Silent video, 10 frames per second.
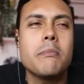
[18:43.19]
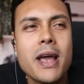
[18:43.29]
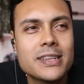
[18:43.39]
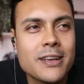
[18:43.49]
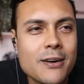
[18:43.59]

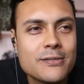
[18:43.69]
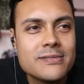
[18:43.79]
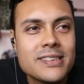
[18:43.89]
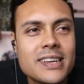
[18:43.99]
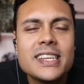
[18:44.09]
mask
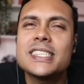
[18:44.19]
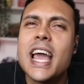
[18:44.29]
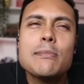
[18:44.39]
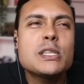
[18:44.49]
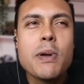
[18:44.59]
on? Listen,
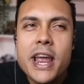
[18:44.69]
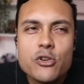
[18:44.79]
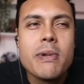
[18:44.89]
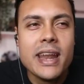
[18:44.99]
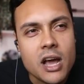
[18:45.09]
I'm
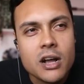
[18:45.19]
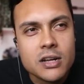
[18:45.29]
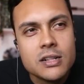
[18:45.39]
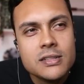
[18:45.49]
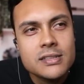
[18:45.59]
Spider-Man,
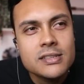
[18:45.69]
uncle.